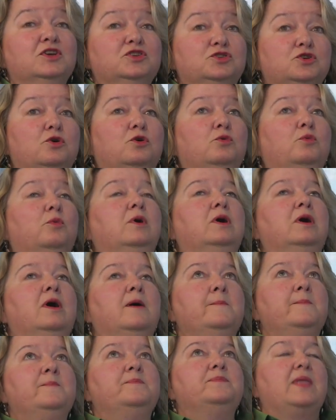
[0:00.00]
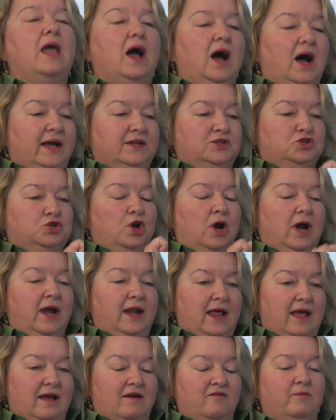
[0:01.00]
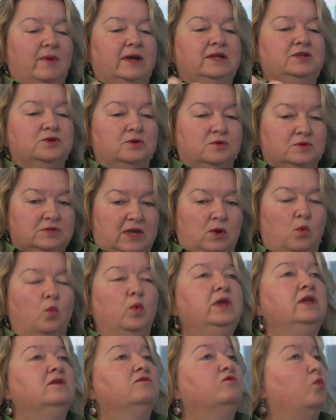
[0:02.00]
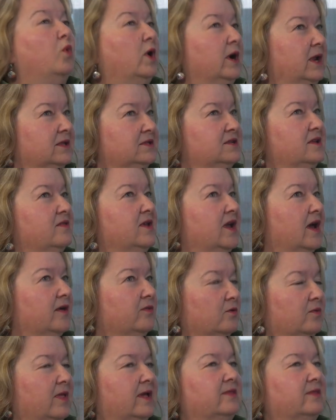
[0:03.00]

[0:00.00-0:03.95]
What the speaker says: So I try to have my jokes like weave one into the other.